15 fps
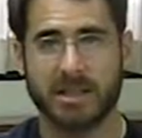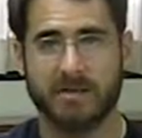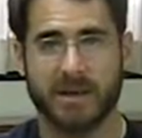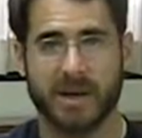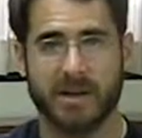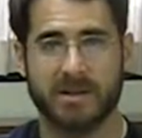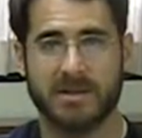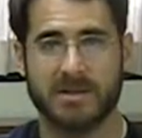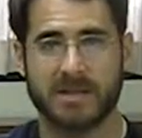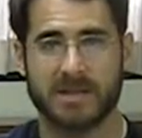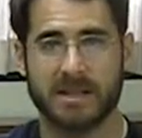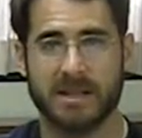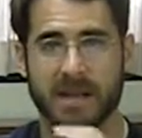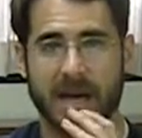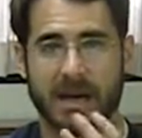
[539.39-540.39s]
E minor,
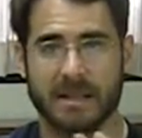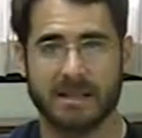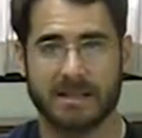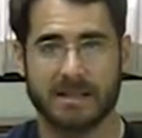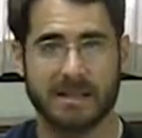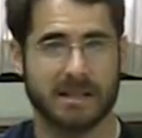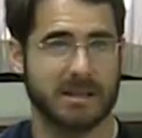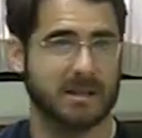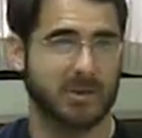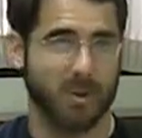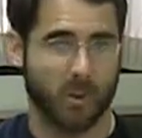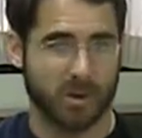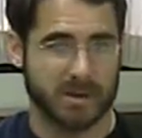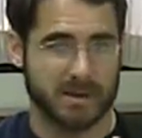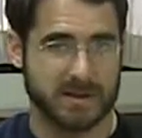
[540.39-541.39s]
C, and D,
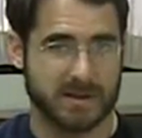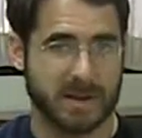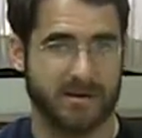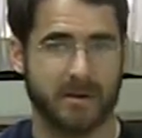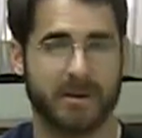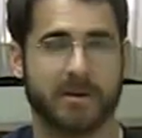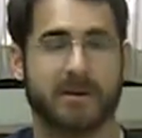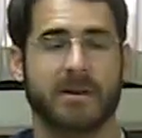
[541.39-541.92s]
or D7.